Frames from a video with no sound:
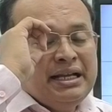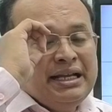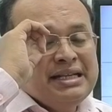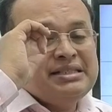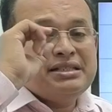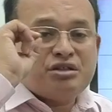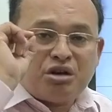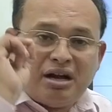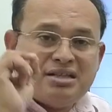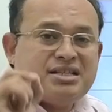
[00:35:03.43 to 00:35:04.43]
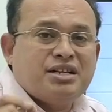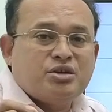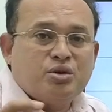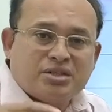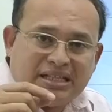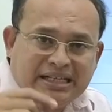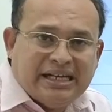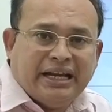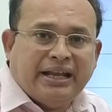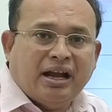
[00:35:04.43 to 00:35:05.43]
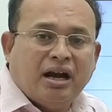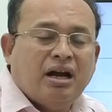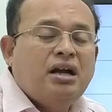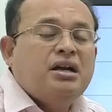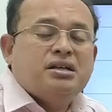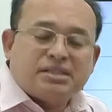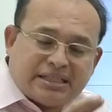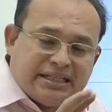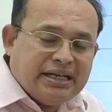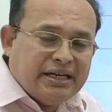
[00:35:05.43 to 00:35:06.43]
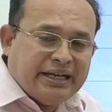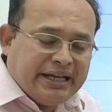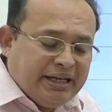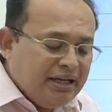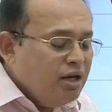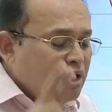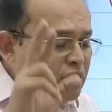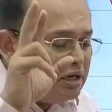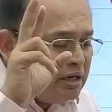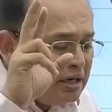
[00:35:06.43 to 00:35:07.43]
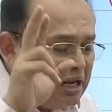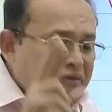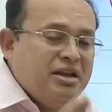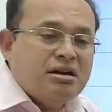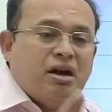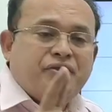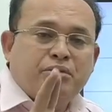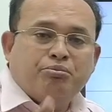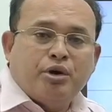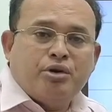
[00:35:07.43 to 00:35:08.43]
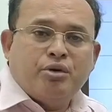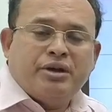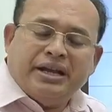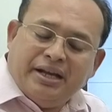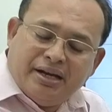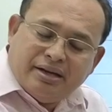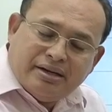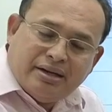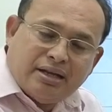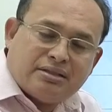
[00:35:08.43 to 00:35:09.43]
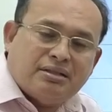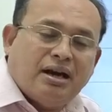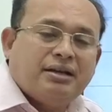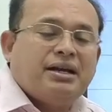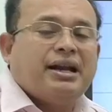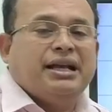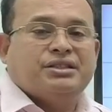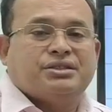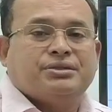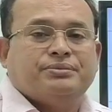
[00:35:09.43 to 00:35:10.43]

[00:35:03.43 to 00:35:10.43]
is a transit goods in India. C and D levying of import duty does not arise.